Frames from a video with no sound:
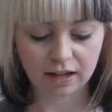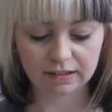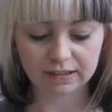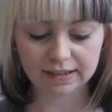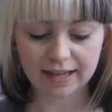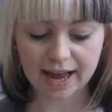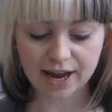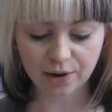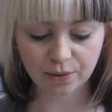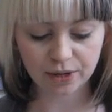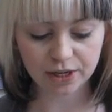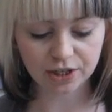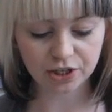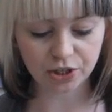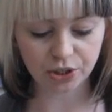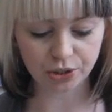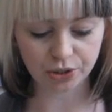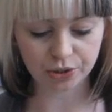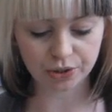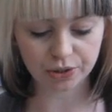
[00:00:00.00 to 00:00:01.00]
Language
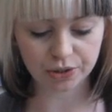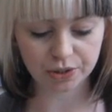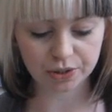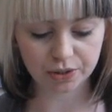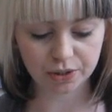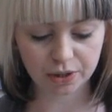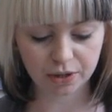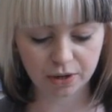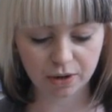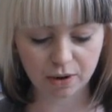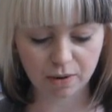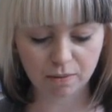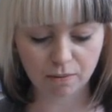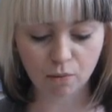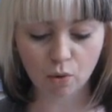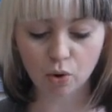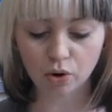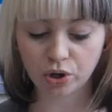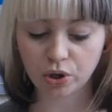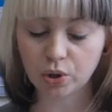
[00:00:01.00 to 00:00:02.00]
use
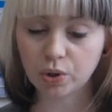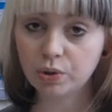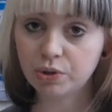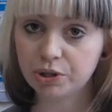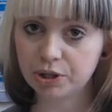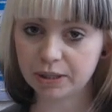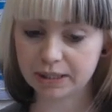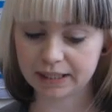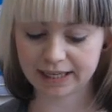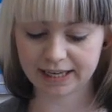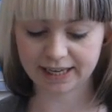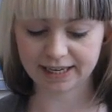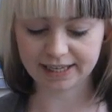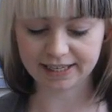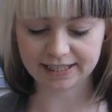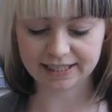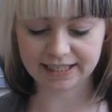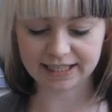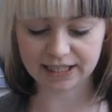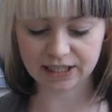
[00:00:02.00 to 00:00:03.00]
more usually
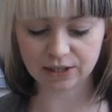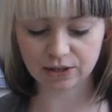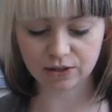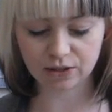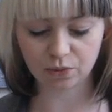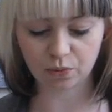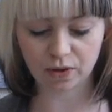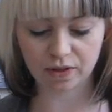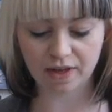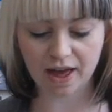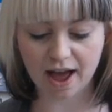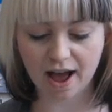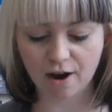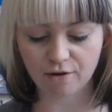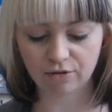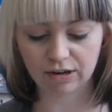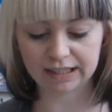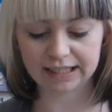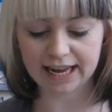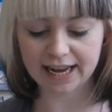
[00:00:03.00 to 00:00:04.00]
deals with our
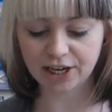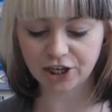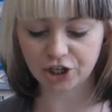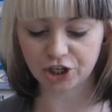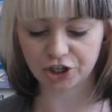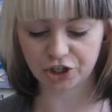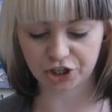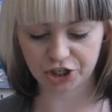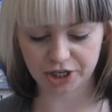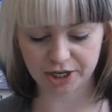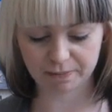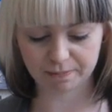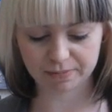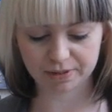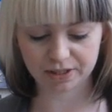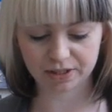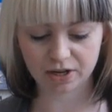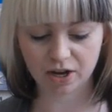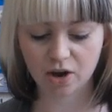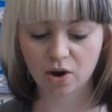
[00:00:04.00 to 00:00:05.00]

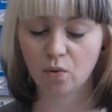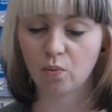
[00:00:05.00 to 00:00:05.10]
relationships